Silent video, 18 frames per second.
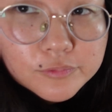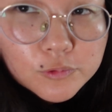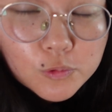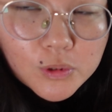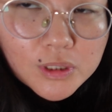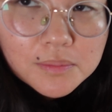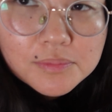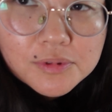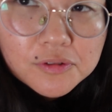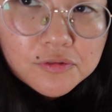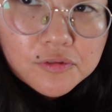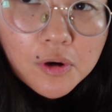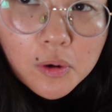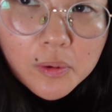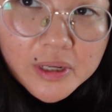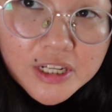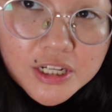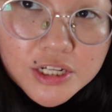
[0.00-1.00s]
Willem
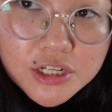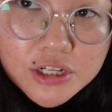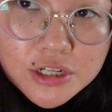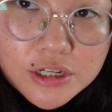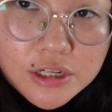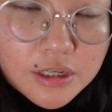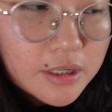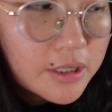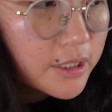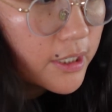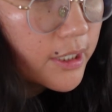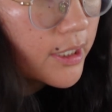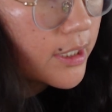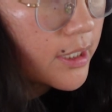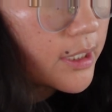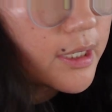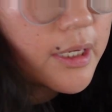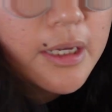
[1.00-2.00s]
Dafoe-ish.
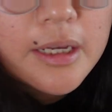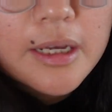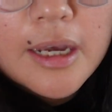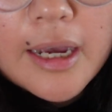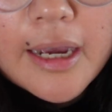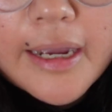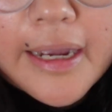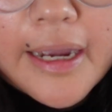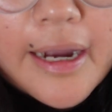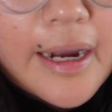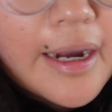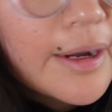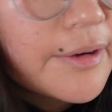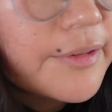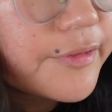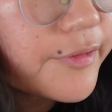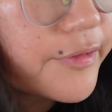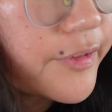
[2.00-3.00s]
I
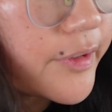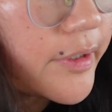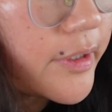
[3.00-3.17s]
have